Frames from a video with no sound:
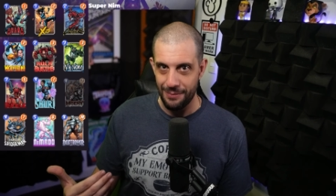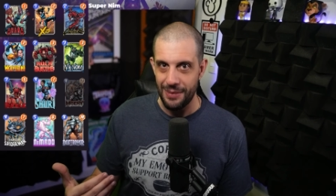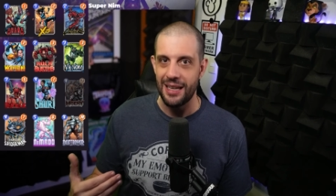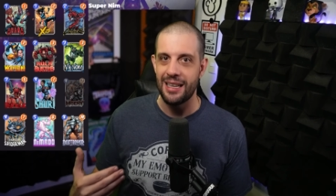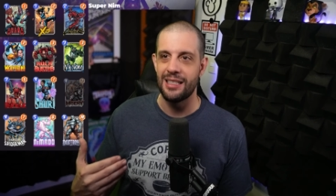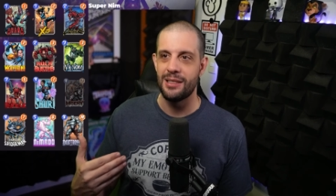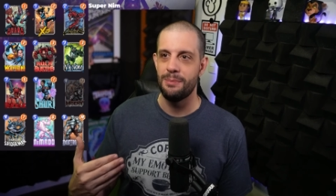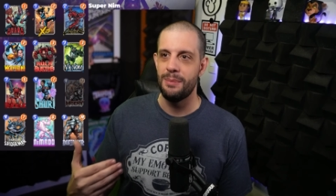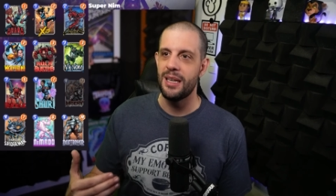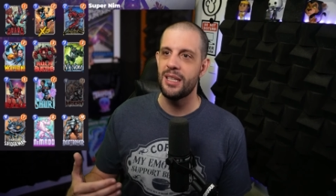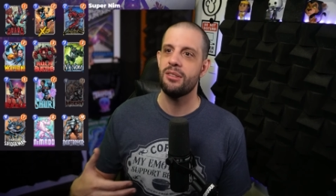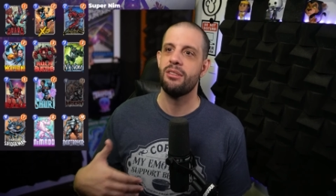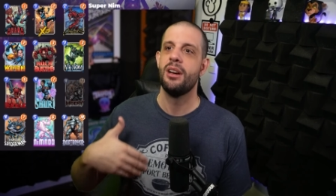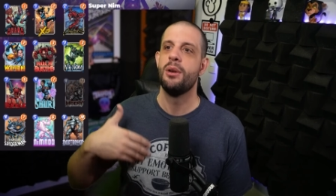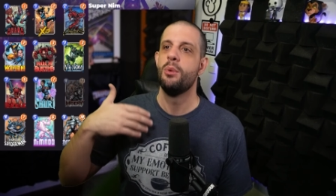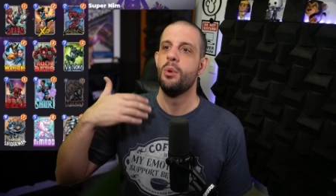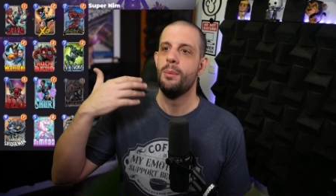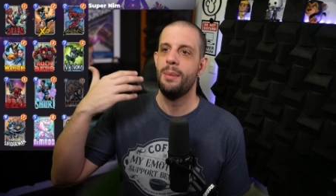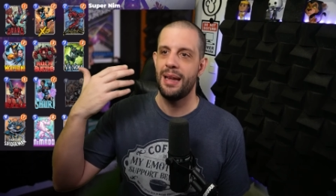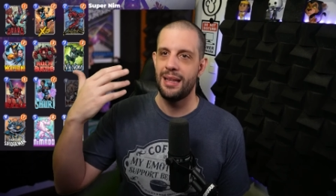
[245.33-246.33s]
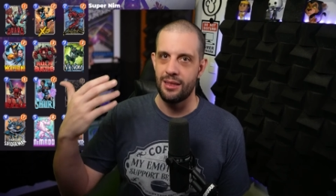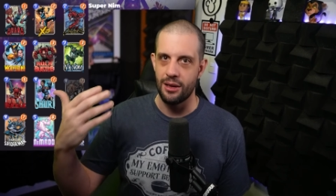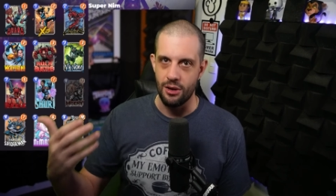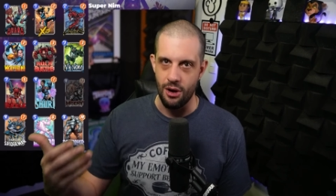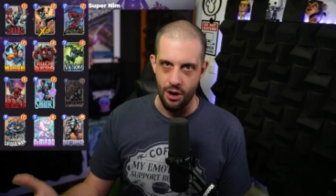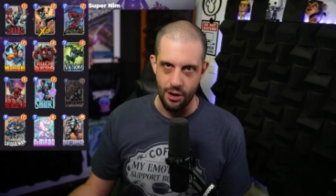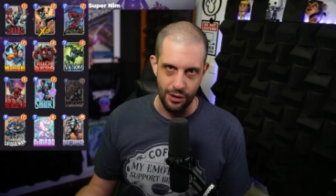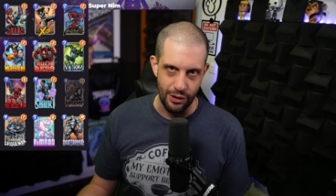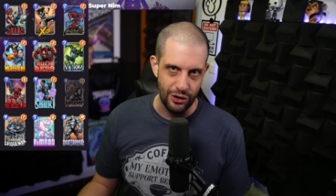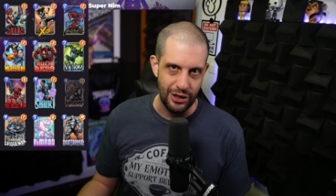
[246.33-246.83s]
because Misery will make the
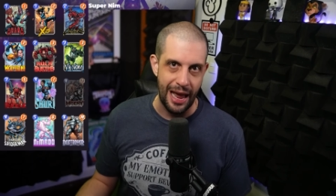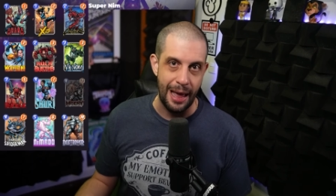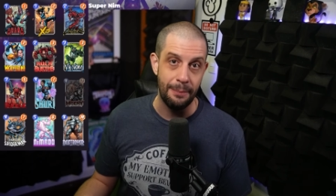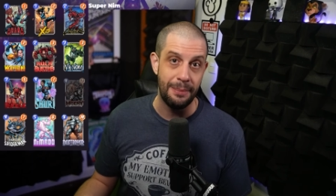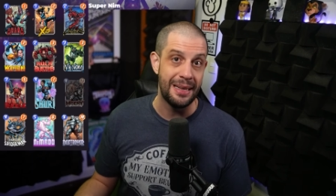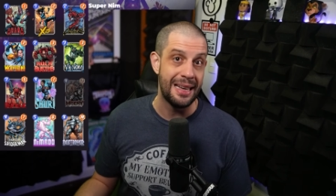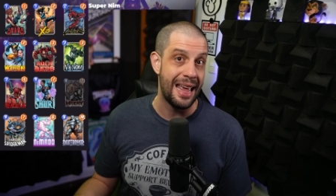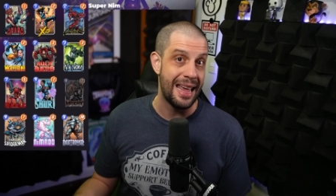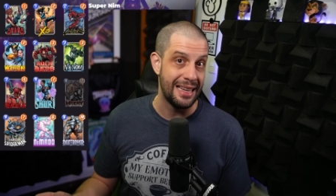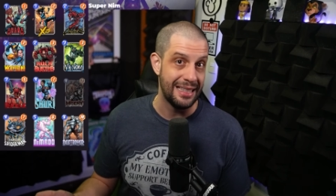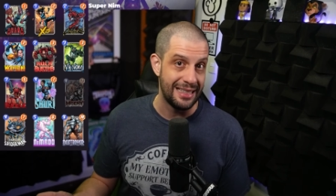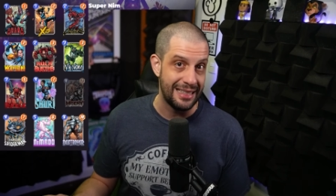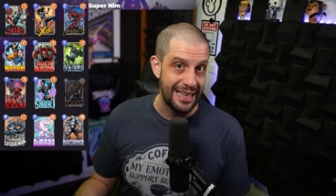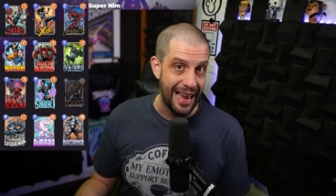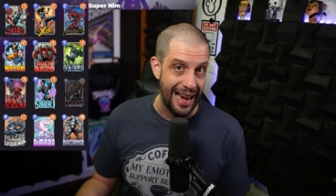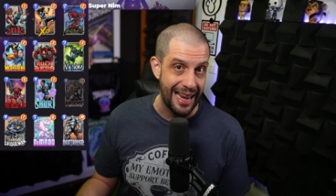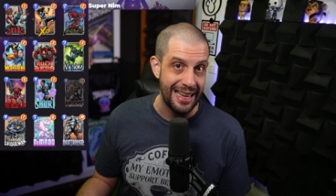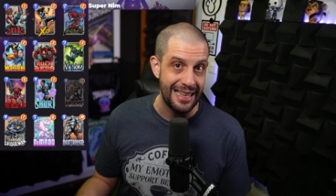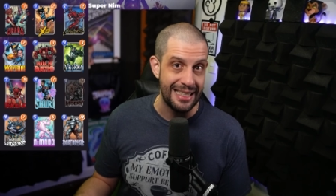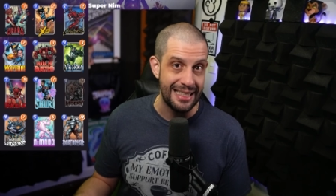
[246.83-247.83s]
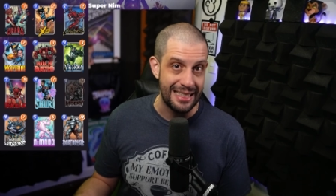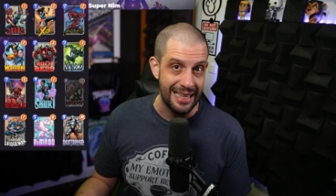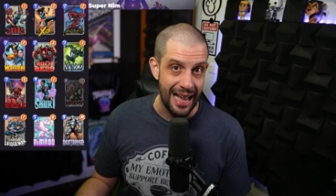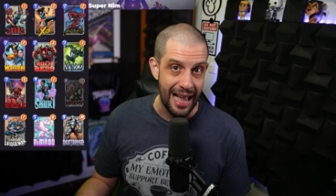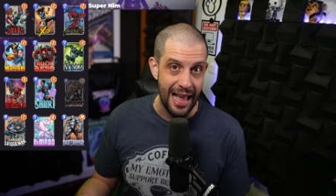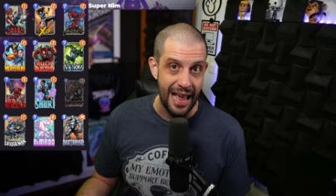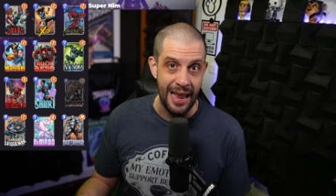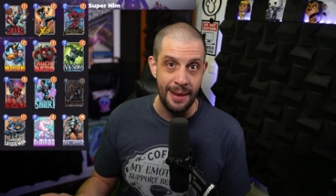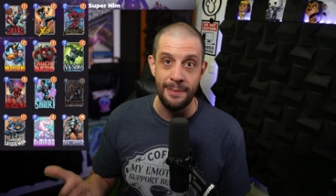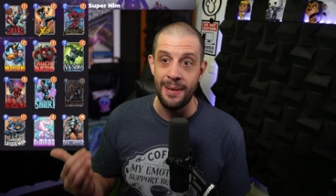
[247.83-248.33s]
Carnage happen a second
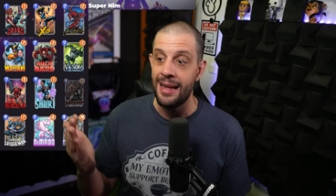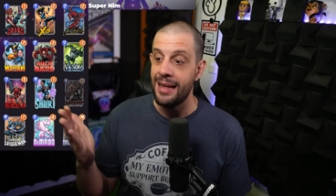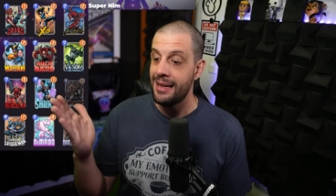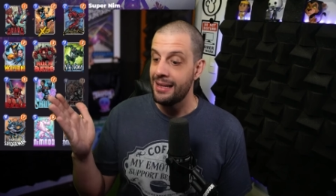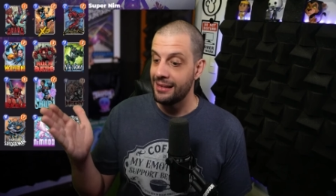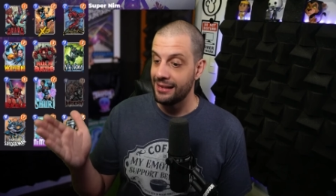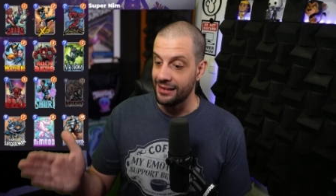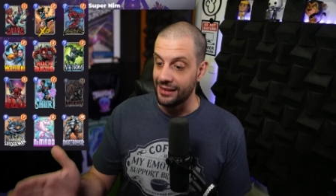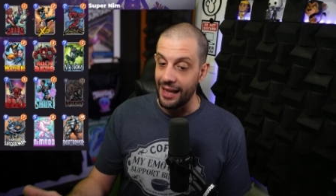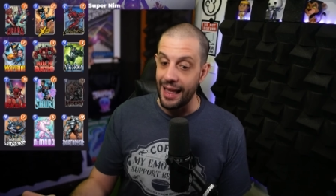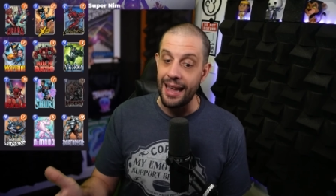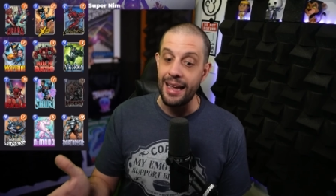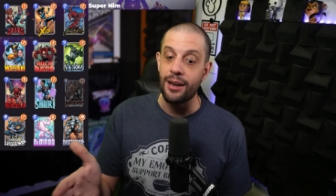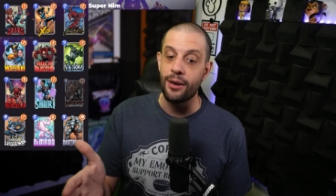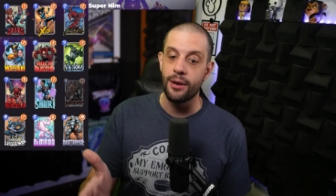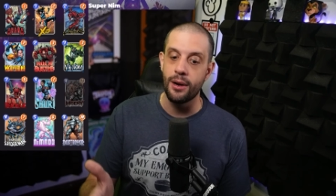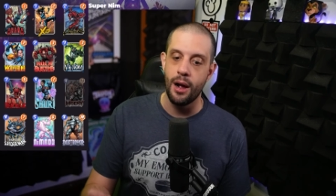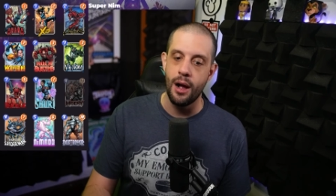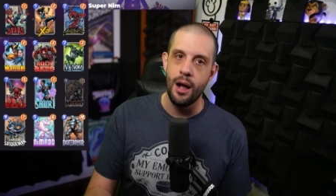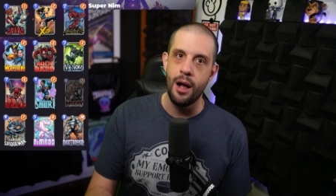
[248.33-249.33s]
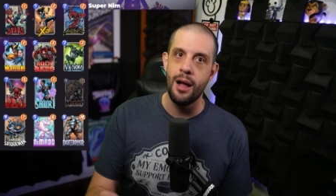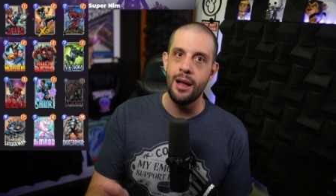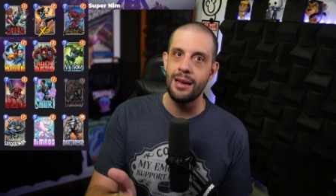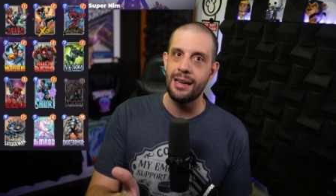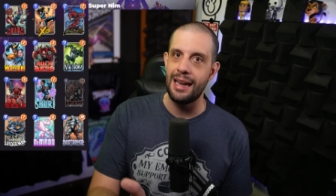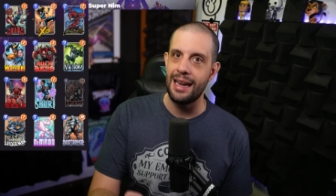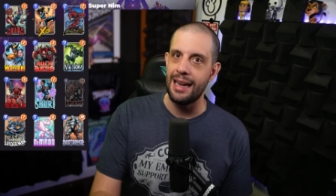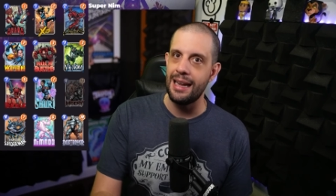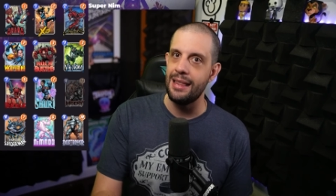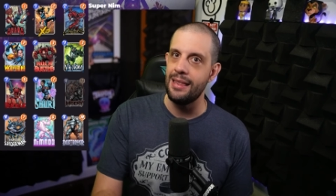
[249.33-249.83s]
time later
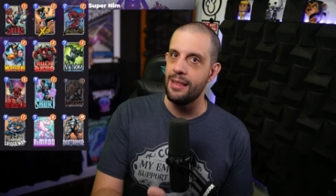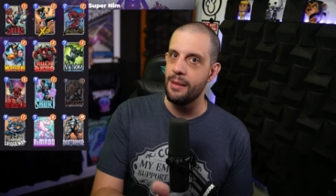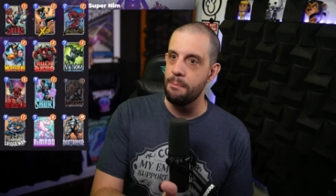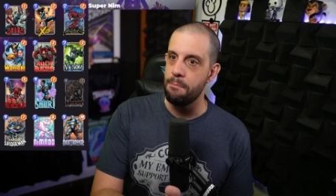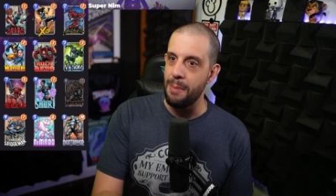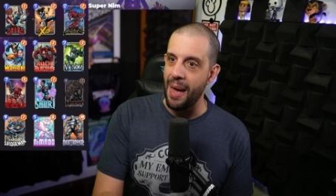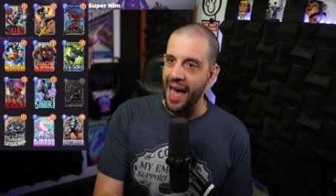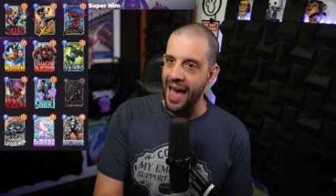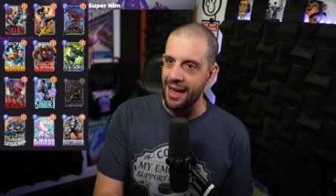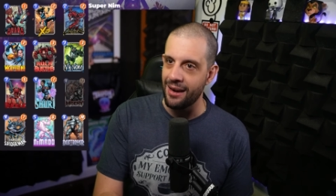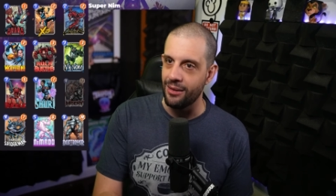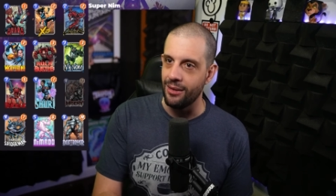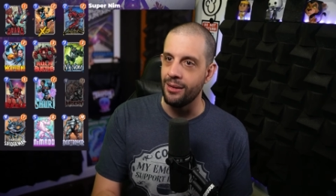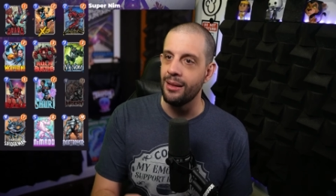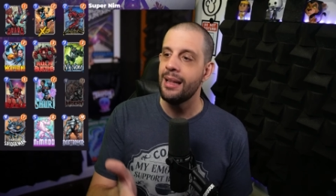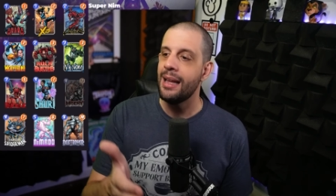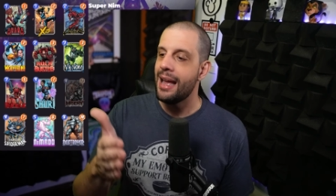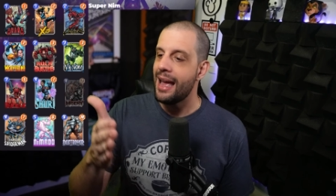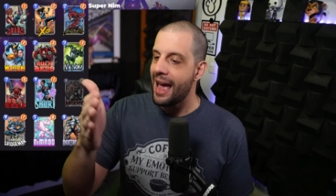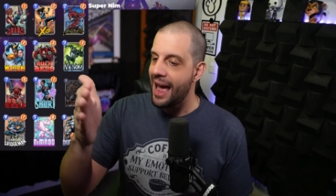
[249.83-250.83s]
on in the battle,